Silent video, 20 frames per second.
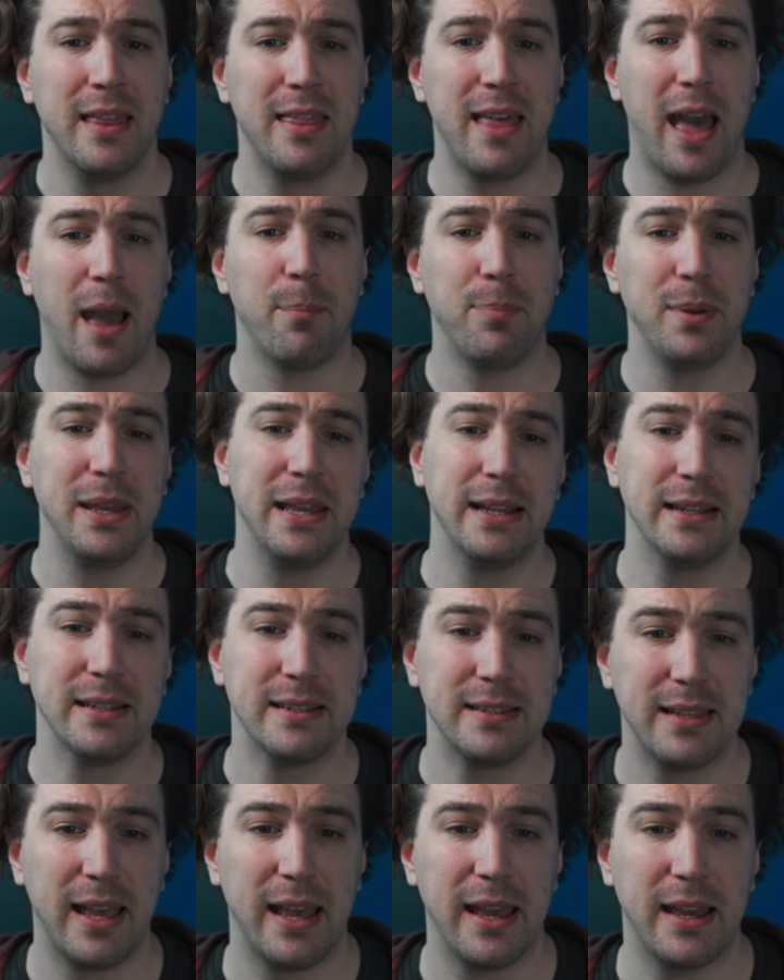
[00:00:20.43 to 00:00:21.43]
That being
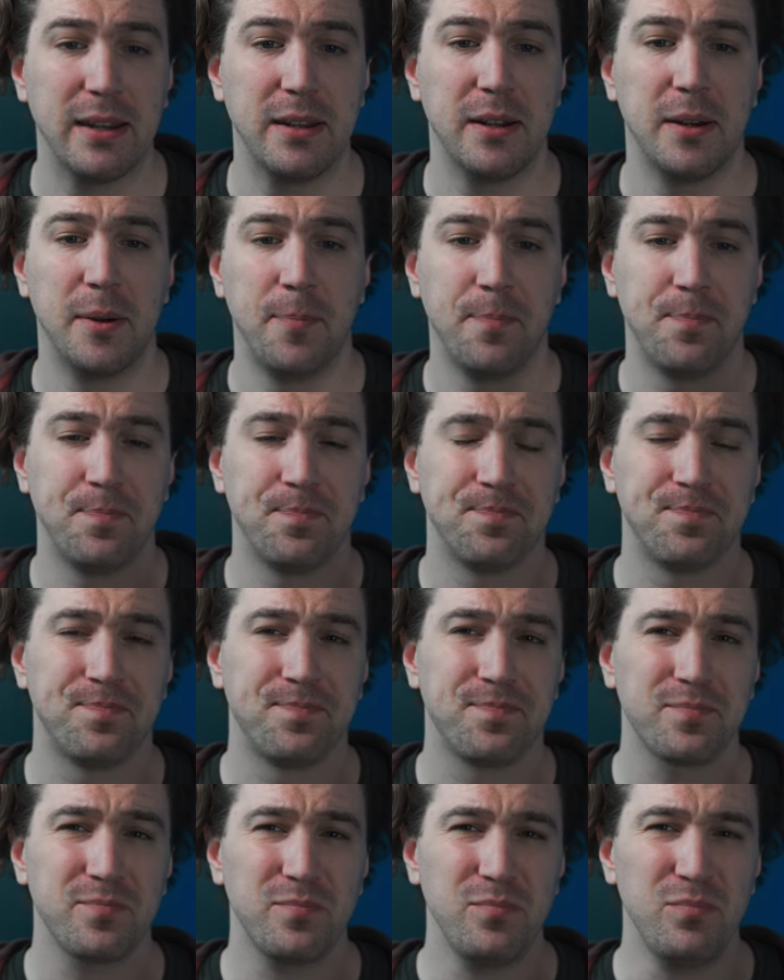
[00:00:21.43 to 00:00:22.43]
said,
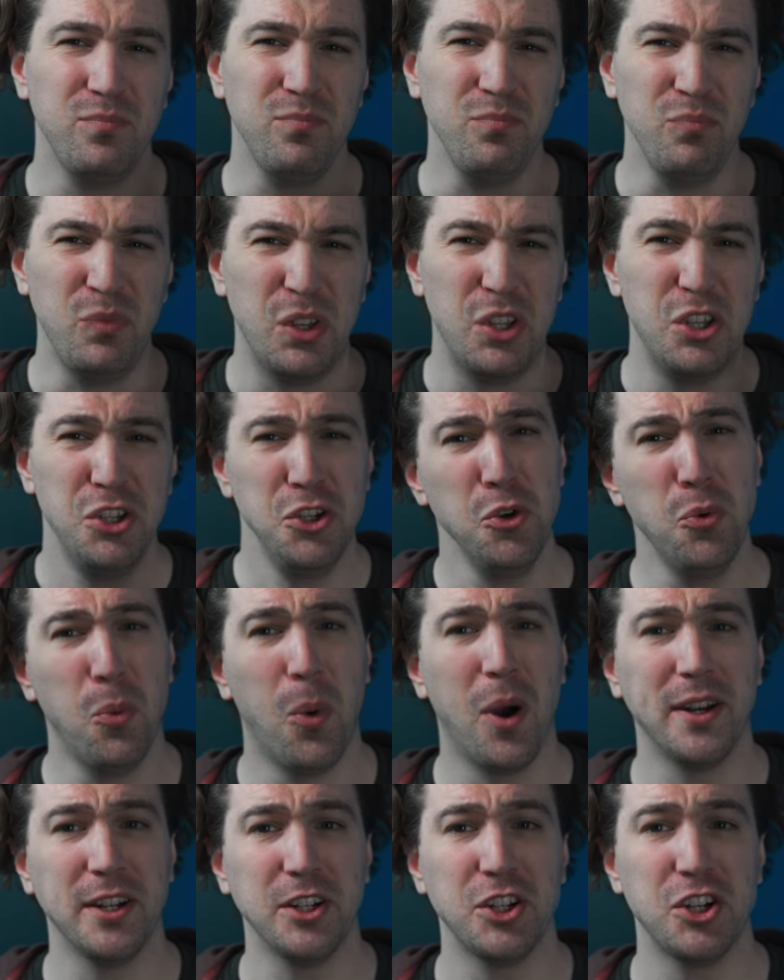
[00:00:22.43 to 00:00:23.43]
you
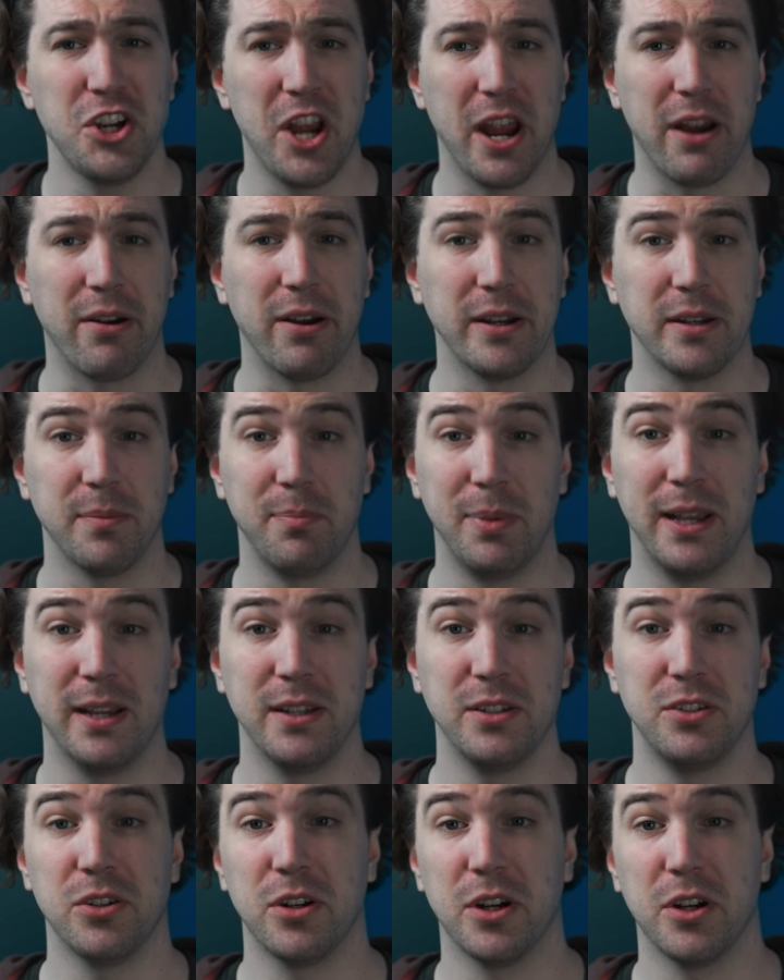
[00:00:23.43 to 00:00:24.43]
want to share it
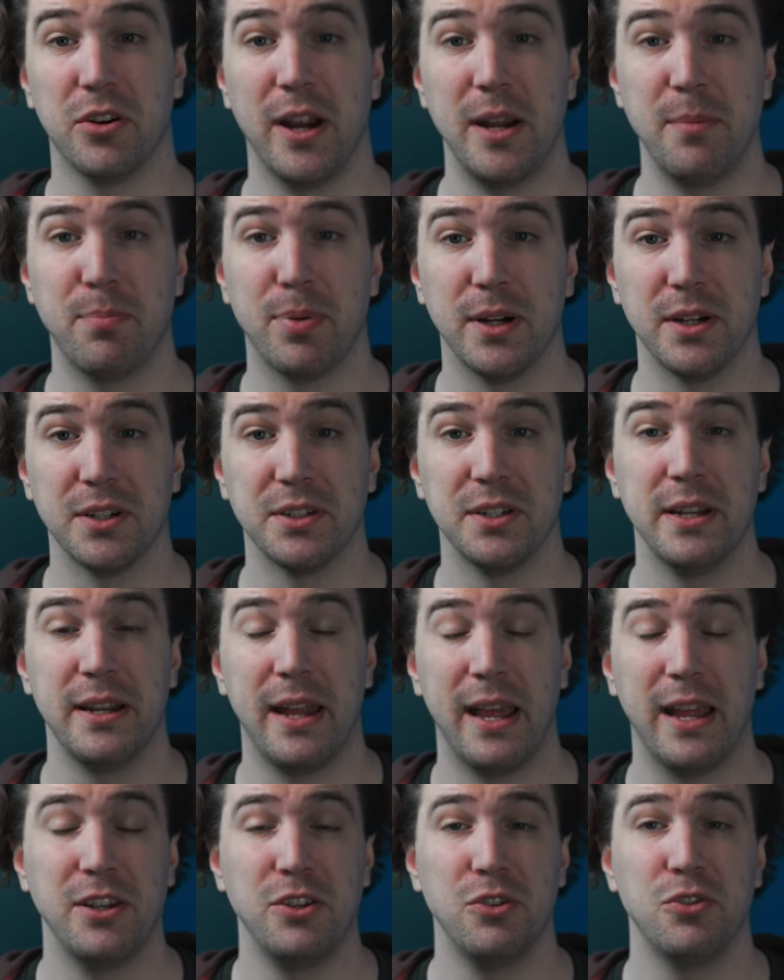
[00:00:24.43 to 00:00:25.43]
because you're a great person
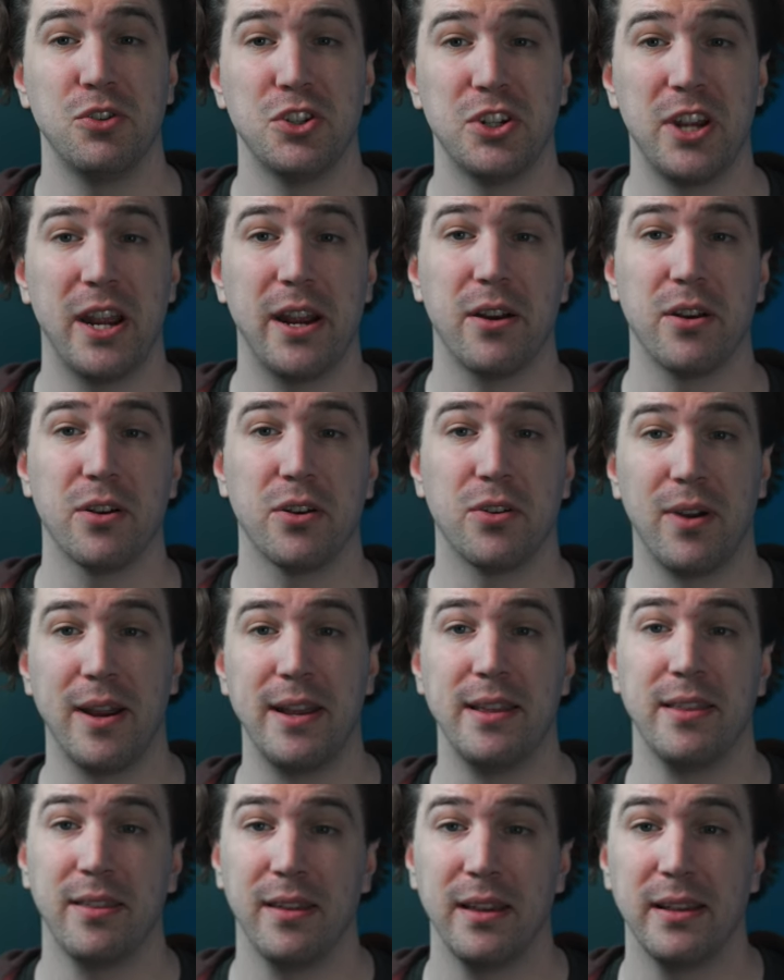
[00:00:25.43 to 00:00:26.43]
and you share
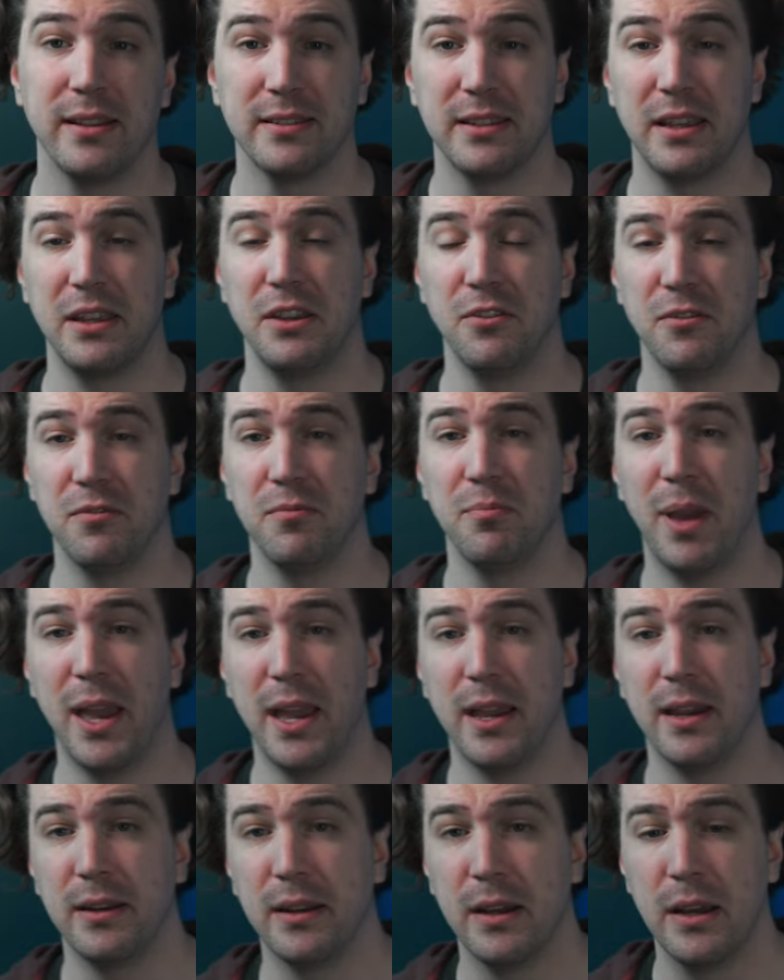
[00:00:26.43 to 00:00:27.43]
great things that you've
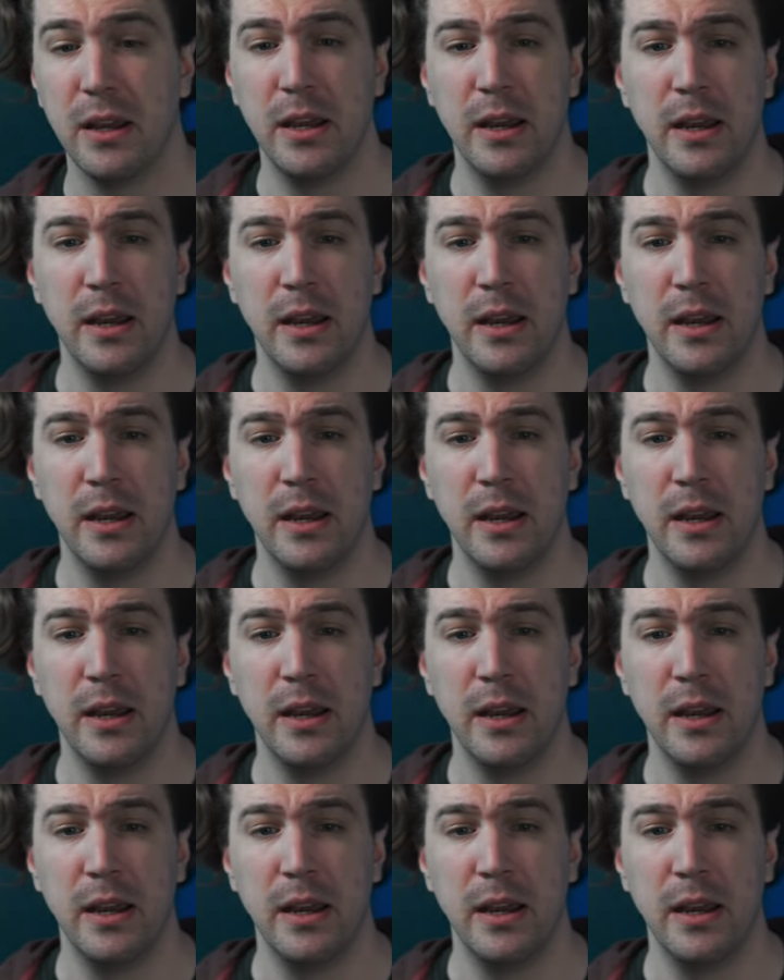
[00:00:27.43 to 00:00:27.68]
made.